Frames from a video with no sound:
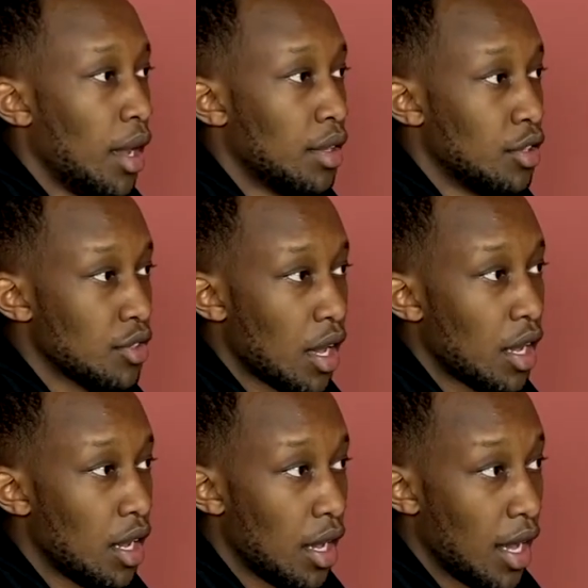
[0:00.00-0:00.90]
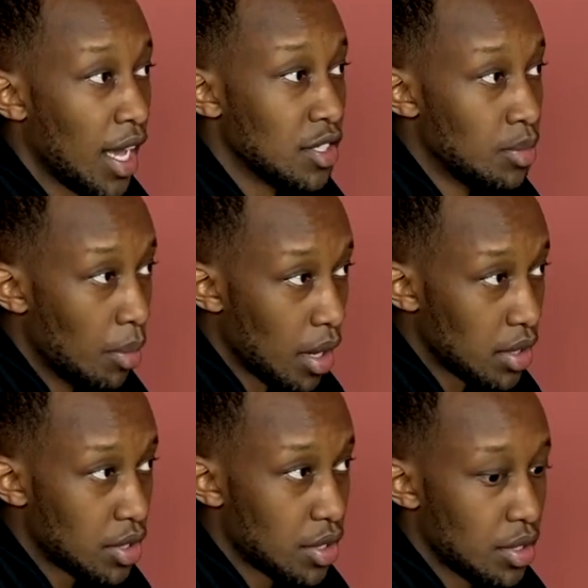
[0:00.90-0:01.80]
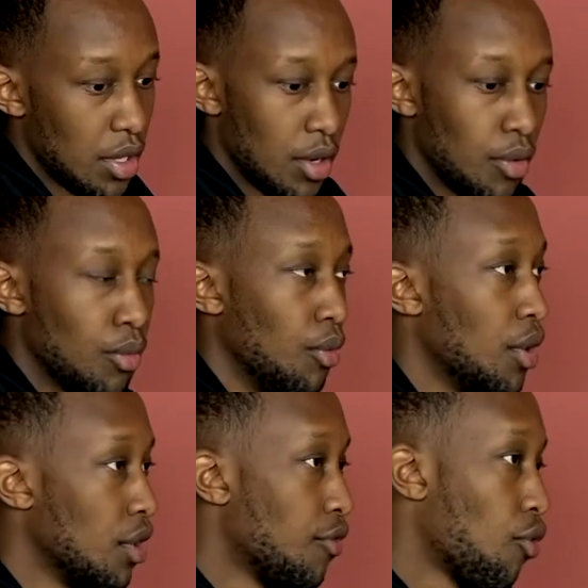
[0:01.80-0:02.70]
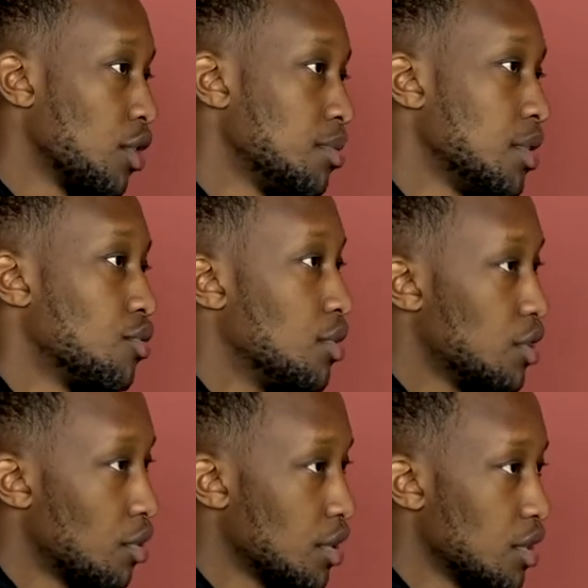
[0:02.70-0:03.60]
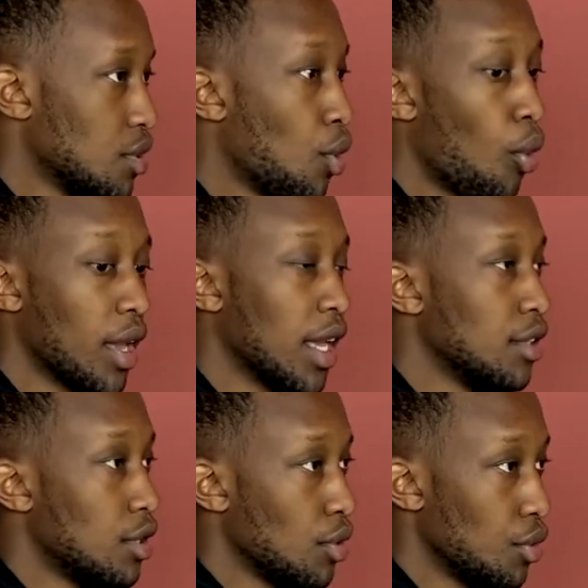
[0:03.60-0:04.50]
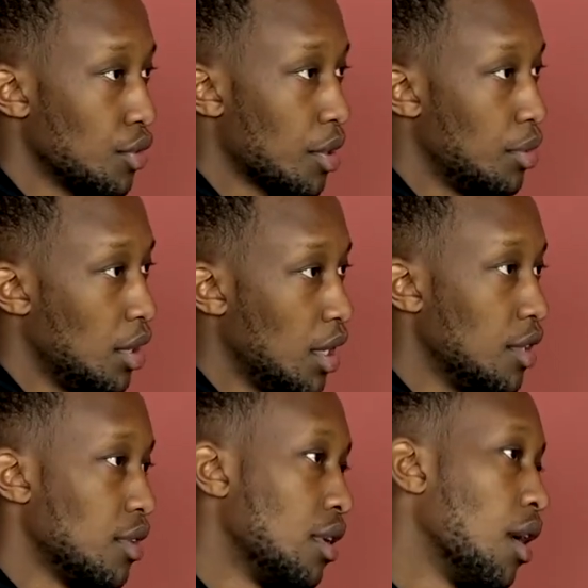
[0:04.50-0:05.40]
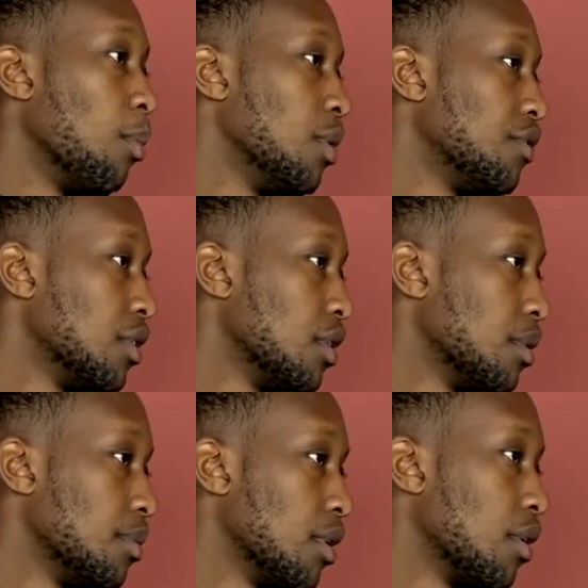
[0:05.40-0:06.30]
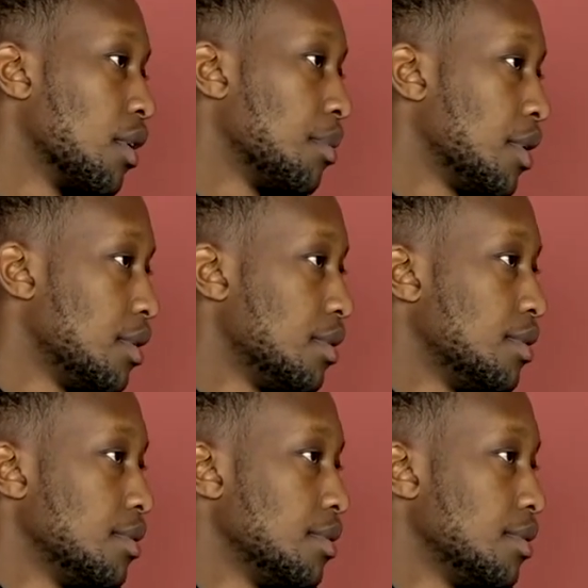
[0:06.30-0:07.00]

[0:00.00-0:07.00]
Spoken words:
and there's not as much reinforcements, resources going into those communities and uplifting them. You know what I mean?